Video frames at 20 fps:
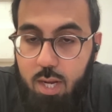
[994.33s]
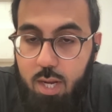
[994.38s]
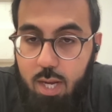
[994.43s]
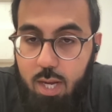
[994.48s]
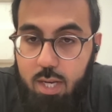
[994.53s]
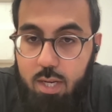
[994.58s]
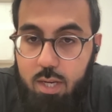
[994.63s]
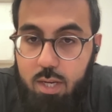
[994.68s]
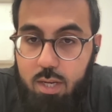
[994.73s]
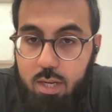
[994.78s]

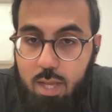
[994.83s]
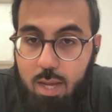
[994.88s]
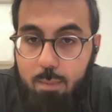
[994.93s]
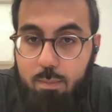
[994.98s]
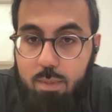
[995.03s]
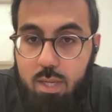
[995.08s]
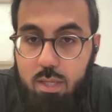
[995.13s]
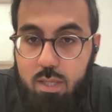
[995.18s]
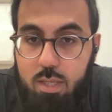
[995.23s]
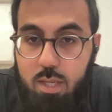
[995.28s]
And
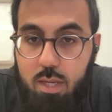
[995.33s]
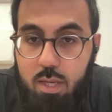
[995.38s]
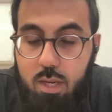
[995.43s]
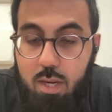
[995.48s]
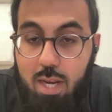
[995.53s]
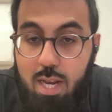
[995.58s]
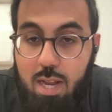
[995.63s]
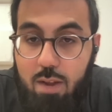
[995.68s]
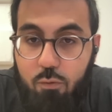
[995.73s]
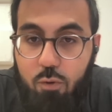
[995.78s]
that means that
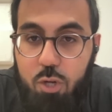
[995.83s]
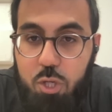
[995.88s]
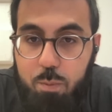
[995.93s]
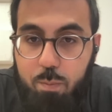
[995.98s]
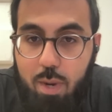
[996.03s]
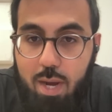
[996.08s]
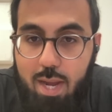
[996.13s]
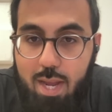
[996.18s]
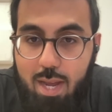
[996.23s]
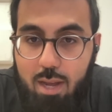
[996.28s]

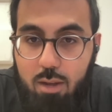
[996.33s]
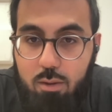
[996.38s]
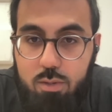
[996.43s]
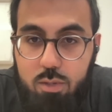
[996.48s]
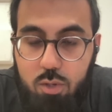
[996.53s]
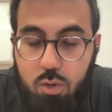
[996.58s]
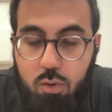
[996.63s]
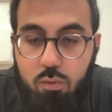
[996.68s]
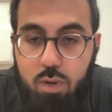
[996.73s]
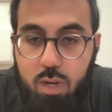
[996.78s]
leverage
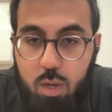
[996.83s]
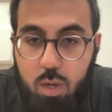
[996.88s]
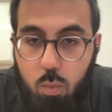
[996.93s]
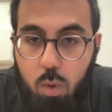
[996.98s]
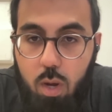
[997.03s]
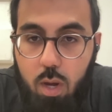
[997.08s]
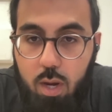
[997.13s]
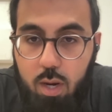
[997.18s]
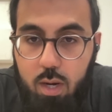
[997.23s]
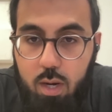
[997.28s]
buyouts don't really
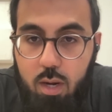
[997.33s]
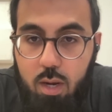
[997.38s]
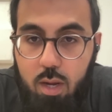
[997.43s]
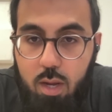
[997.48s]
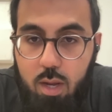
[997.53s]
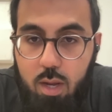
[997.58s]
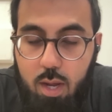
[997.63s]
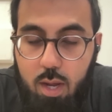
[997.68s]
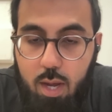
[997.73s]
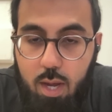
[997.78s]
work
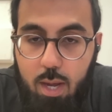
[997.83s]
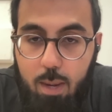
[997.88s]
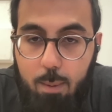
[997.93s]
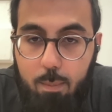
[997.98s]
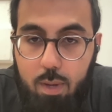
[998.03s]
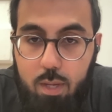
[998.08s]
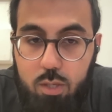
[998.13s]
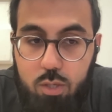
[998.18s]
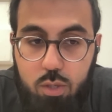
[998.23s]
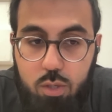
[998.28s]

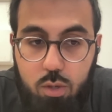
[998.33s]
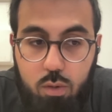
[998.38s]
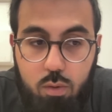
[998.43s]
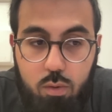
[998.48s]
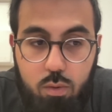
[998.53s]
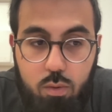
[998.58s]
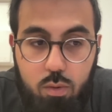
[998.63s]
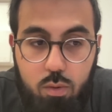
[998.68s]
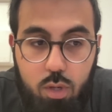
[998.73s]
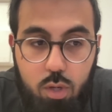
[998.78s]
um, and
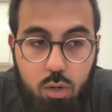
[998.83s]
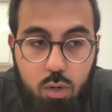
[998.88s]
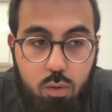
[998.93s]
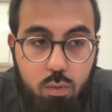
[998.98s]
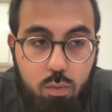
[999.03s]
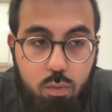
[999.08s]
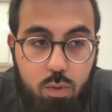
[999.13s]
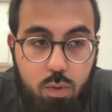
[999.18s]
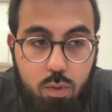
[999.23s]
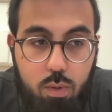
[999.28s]
so, you
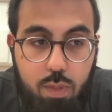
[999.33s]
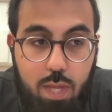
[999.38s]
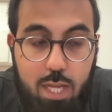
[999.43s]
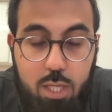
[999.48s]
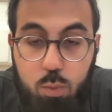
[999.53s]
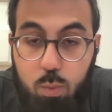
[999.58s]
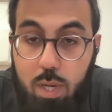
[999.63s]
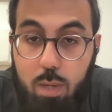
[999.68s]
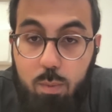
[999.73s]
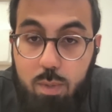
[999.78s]
know,
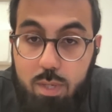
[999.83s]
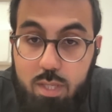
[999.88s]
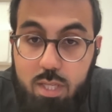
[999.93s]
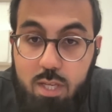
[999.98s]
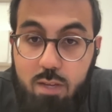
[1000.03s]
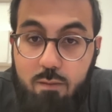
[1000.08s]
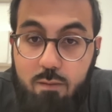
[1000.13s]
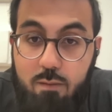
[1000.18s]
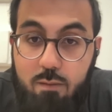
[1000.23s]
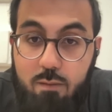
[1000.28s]
that's why we
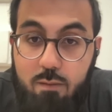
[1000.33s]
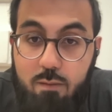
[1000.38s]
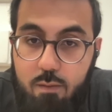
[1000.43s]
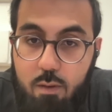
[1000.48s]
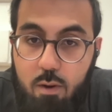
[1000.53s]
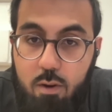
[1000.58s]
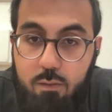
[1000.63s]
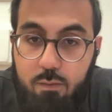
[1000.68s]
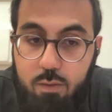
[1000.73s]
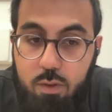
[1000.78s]
see very,
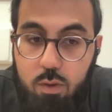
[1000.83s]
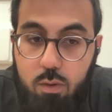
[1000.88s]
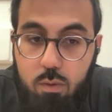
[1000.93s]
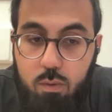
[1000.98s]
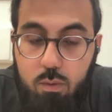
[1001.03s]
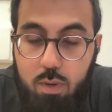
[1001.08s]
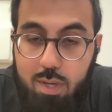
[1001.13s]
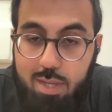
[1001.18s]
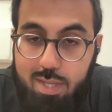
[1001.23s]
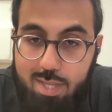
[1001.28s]
very
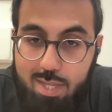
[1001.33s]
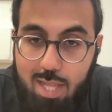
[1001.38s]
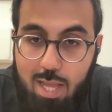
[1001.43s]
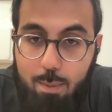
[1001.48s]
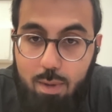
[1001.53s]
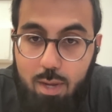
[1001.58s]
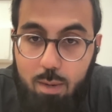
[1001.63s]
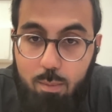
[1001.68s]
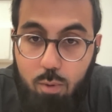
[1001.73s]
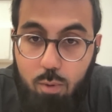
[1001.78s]
few
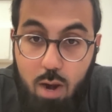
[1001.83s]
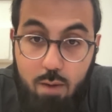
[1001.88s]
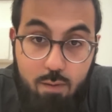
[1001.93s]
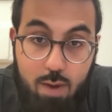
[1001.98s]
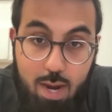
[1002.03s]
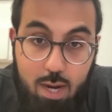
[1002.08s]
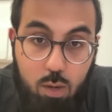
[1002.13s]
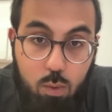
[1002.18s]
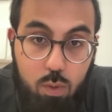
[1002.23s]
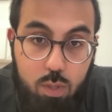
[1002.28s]
Islamic
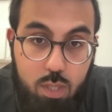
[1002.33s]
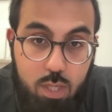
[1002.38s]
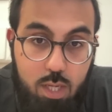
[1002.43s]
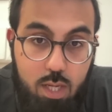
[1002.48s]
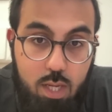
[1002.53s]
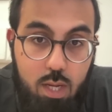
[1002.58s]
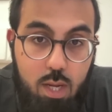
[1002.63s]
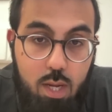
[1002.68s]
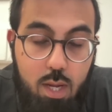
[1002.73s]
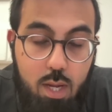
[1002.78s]
private
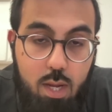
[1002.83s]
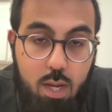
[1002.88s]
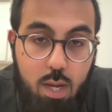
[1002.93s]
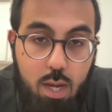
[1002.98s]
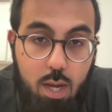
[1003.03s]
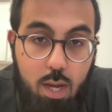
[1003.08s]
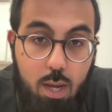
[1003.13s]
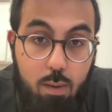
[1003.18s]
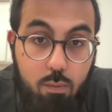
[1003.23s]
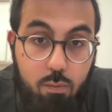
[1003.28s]
equity
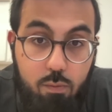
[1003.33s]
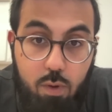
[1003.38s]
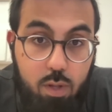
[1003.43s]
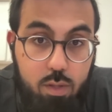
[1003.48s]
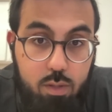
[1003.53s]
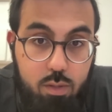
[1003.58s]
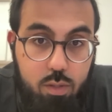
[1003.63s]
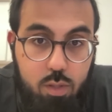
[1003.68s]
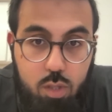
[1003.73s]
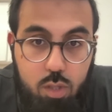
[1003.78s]
uh,
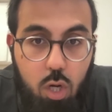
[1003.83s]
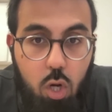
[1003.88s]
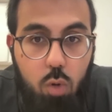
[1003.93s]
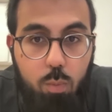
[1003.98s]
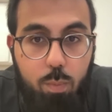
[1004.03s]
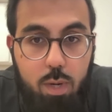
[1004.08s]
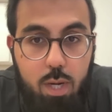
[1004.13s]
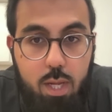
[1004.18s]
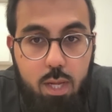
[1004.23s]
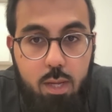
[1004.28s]
funds
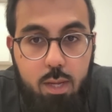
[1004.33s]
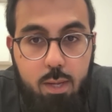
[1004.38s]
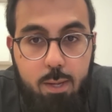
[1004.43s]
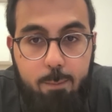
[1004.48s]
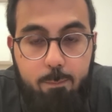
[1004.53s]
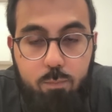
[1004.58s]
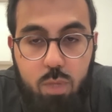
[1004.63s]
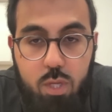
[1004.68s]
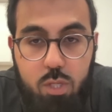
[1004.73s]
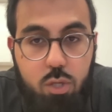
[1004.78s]
globally.
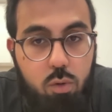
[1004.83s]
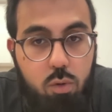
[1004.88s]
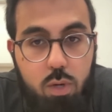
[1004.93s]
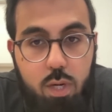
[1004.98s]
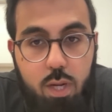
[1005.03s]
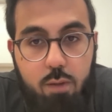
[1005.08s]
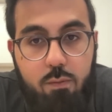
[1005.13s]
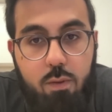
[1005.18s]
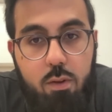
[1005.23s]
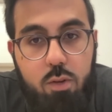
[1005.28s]
There's
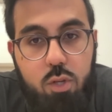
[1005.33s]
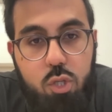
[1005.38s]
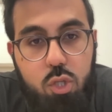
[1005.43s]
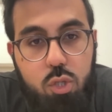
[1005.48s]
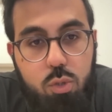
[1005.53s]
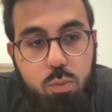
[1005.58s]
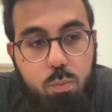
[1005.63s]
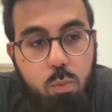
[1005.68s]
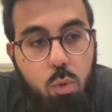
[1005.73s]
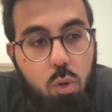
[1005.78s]
only a very
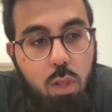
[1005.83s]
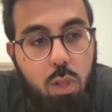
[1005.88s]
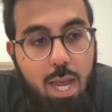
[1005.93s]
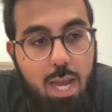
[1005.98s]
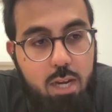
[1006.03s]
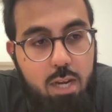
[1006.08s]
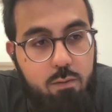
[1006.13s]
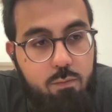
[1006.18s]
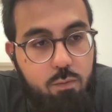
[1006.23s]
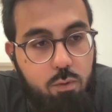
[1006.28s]
small
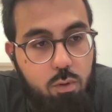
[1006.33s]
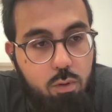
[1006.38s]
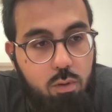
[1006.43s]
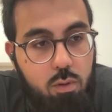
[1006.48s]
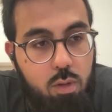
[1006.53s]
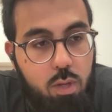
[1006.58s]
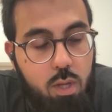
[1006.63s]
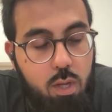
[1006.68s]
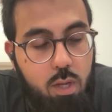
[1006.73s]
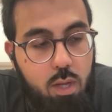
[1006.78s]

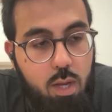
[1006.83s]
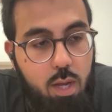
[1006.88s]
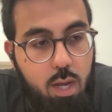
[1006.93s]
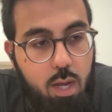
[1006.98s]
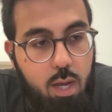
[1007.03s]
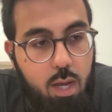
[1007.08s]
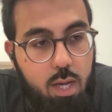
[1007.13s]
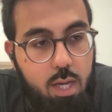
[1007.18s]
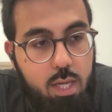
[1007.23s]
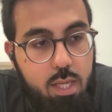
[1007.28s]
handful yeah.
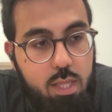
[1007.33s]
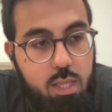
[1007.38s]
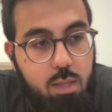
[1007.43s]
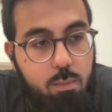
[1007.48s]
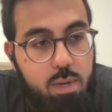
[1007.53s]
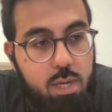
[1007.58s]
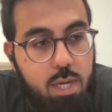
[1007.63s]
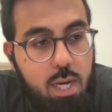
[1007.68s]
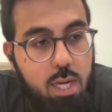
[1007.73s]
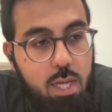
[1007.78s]
uh, in the
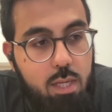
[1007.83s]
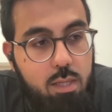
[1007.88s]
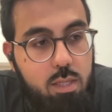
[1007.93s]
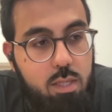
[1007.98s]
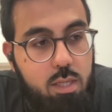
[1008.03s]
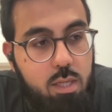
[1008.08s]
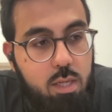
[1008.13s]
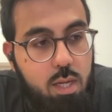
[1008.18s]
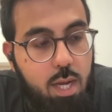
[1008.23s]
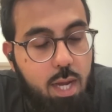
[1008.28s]
Middle
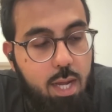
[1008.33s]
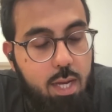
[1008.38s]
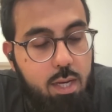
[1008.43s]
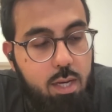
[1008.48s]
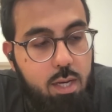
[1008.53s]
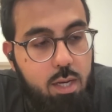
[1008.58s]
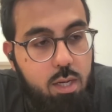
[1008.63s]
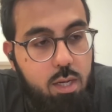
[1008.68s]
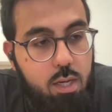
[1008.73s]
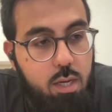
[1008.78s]
East,
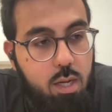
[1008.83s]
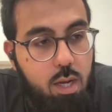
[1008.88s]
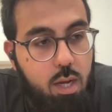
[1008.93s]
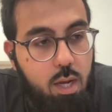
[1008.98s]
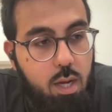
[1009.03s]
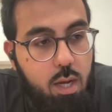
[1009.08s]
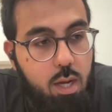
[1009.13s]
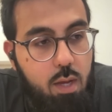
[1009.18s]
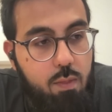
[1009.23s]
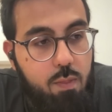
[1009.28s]
and
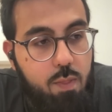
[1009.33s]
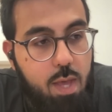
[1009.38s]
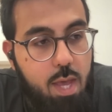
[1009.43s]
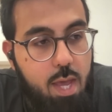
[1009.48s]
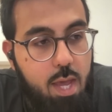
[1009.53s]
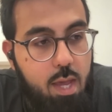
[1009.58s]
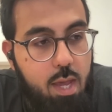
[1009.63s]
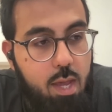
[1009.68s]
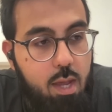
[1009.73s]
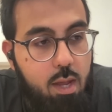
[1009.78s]
uh, and
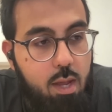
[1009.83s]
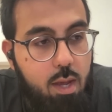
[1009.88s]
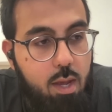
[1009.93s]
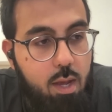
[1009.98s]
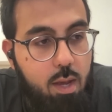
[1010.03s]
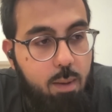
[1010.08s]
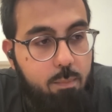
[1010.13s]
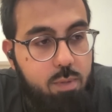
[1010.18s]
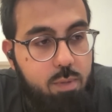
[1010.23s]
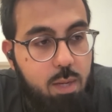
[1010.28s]
they
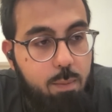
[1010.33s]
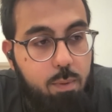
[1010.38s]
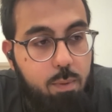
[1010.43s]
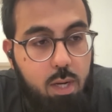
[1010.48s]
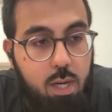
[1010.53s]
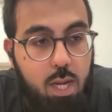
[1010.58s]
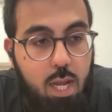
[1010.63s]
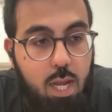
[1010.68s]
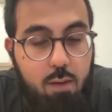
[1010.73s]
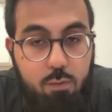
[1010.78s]
um,
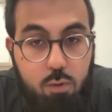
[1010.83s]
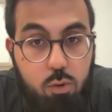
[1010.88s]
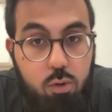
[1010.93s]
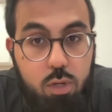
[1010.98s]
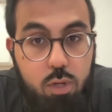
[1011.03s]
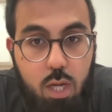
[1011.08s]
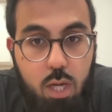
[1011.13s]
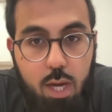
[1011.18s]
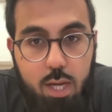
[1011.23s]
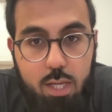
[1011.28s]
typically have
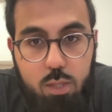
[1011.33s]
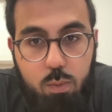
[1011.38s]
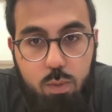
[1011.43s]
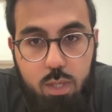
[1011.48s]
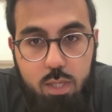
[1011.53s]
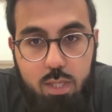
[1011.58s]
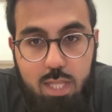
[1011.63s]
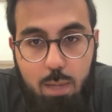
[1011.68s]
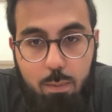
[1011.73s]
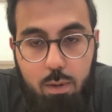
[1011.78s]
good ties
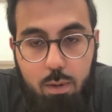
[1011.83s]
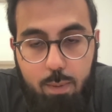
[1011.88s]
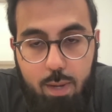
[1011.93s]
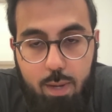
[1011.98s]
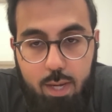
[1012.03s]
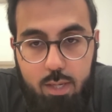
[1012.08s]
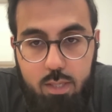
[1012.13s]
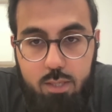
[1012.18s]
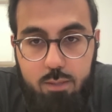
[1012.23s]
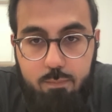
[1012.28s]
with Islamic
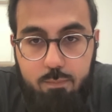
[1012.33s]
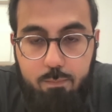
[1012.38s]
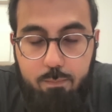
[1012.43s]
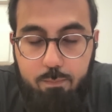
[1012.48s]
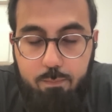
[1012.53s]
banks.